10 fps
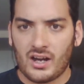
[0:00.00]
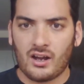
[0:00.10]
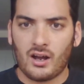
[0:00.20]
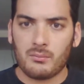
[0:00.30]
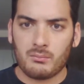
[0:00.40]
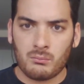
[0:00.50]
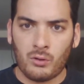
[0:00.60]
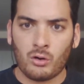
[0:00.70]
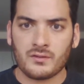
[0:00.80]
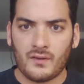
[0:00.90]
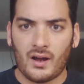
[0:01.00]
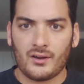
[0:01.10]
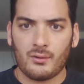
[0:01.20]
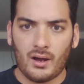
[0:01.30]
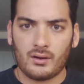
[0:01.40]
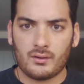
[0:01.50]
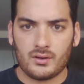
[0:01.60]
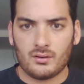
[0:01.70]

I got most value out of,